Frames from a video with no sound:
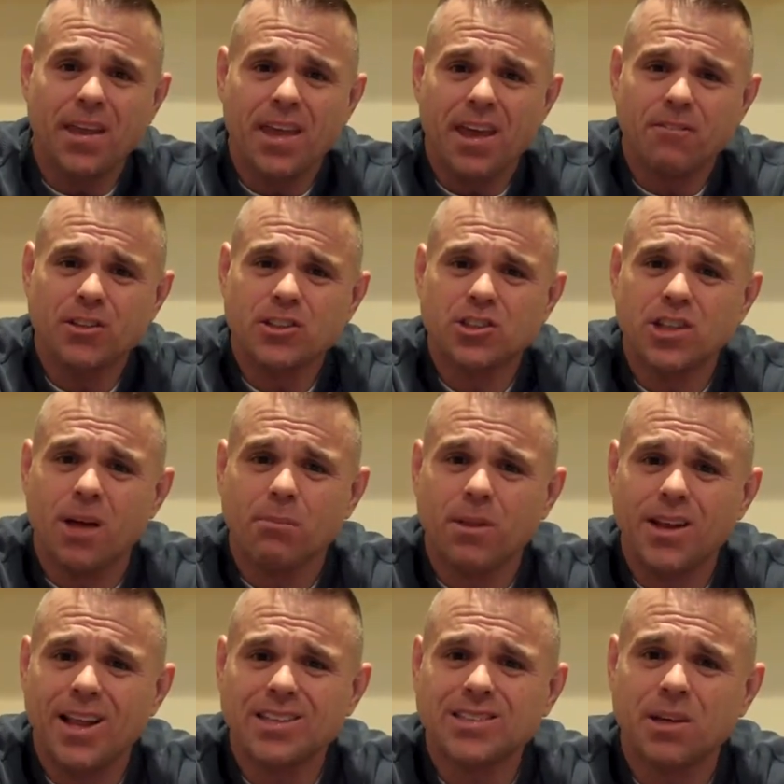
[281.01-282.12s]
if it's something
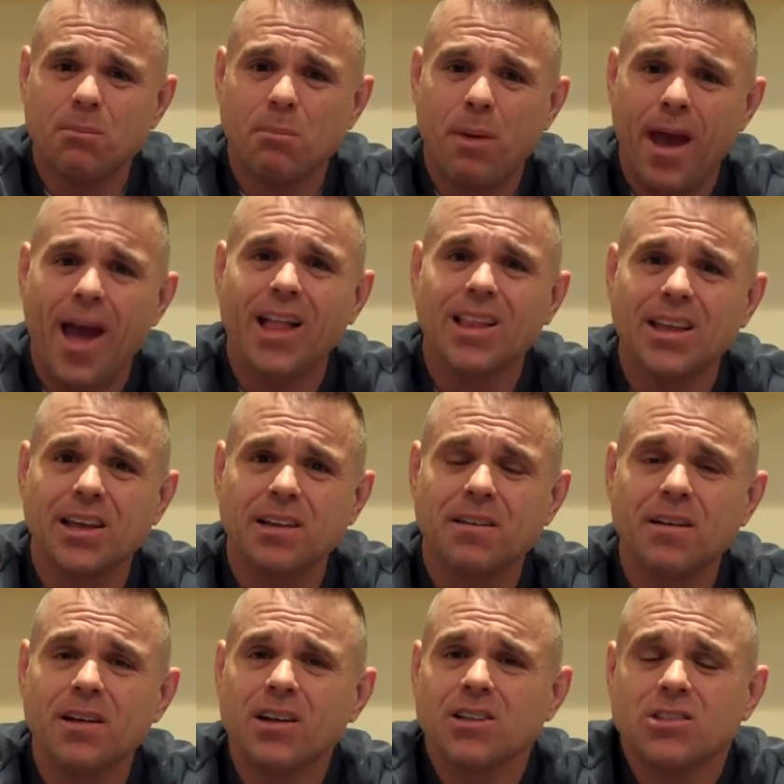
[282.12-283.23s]
that's compelling,
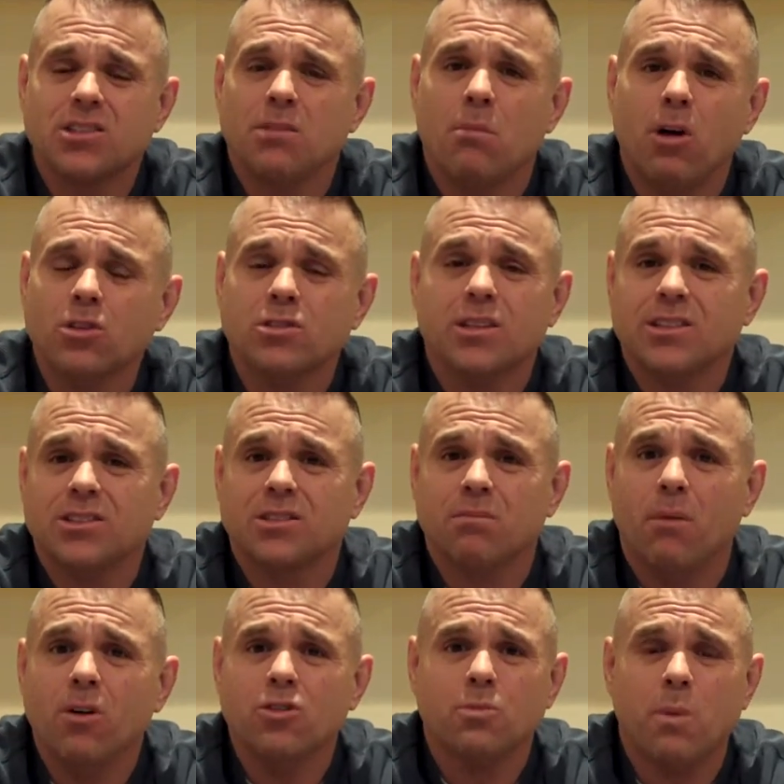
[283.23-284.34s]
because see, most, listen,
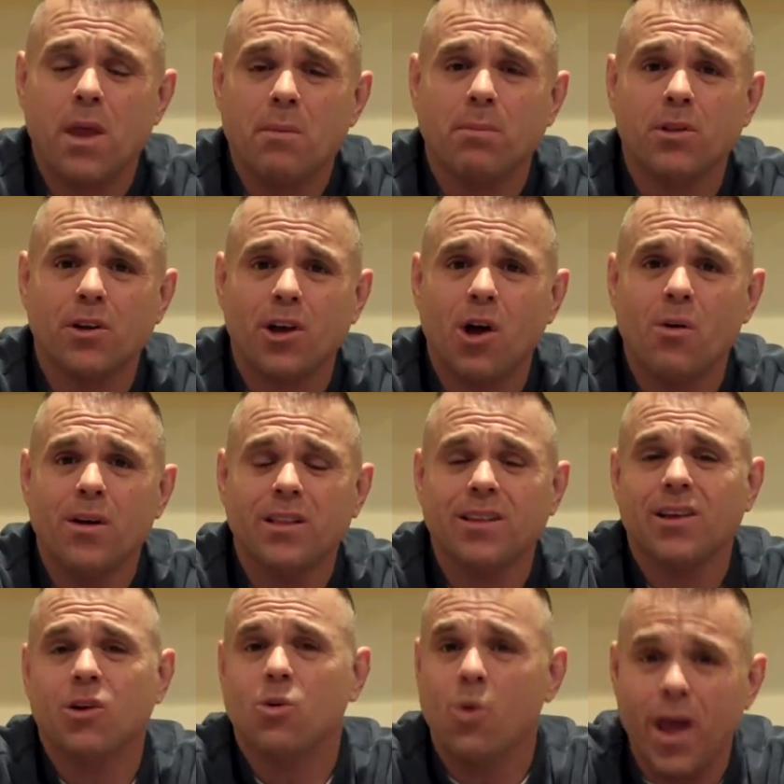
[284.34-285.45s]
most people are going to
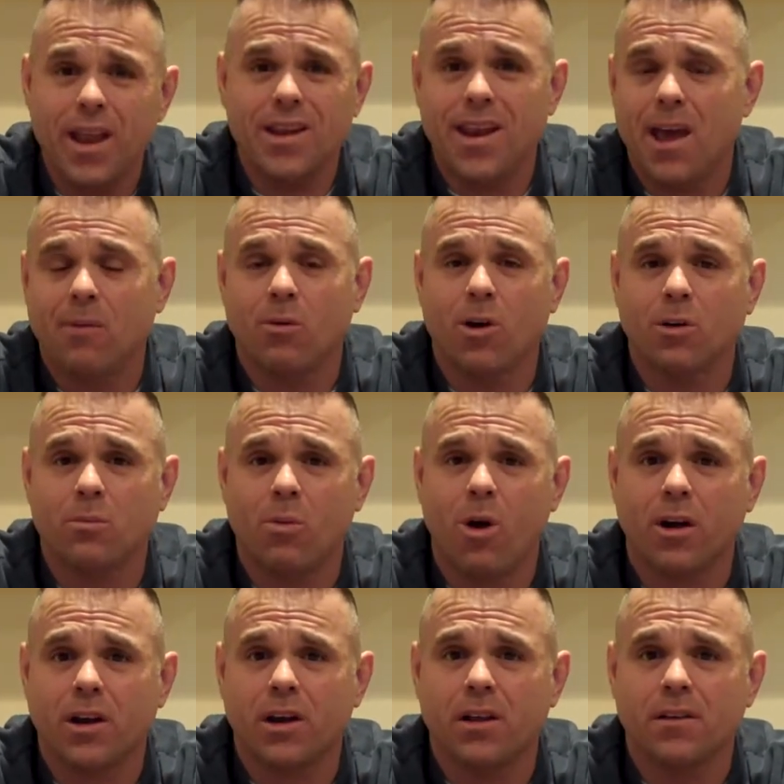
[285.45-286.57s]
quit network
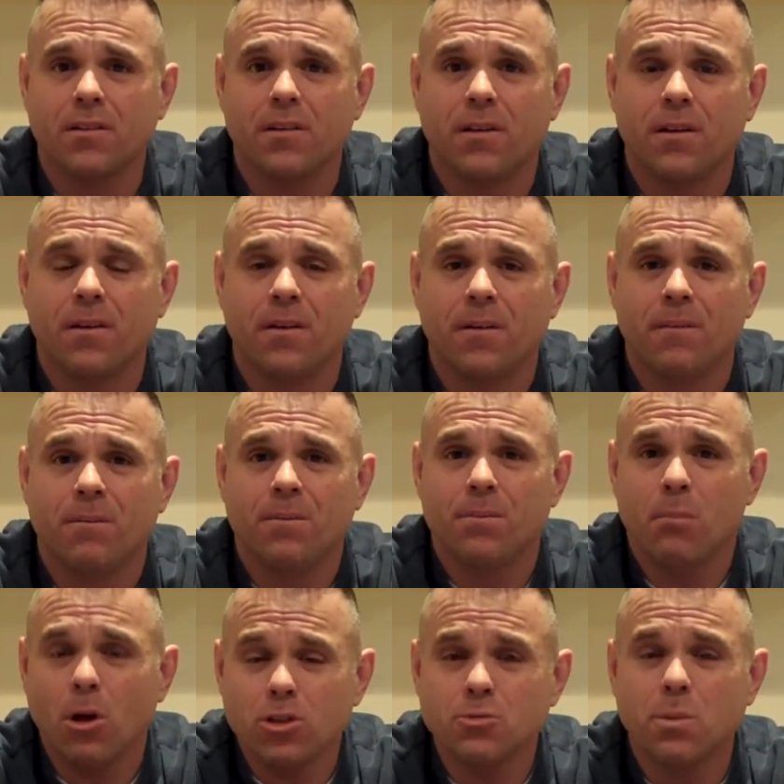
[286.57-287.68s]
marketing.
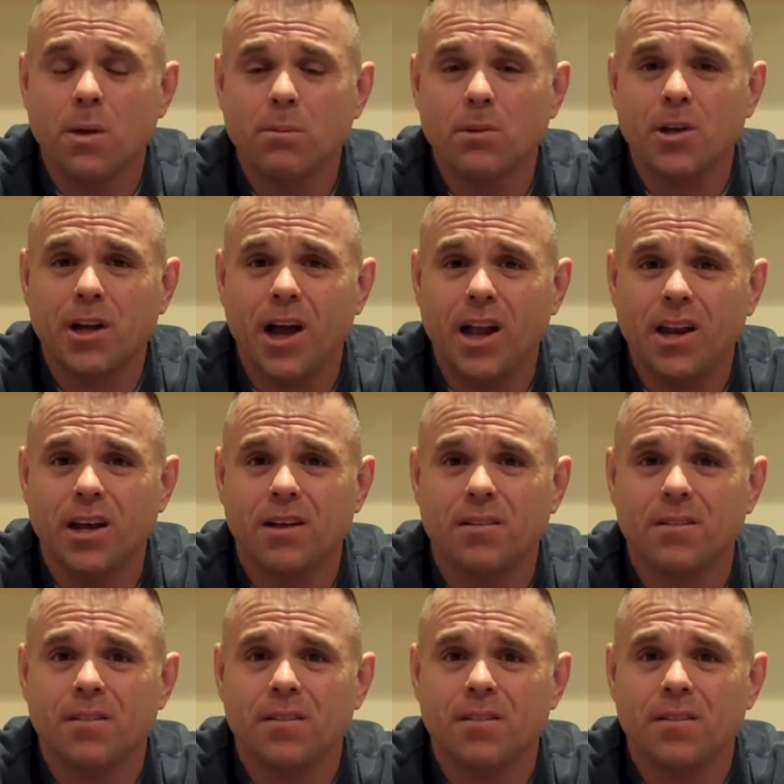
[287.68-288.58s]
Most people are gonna.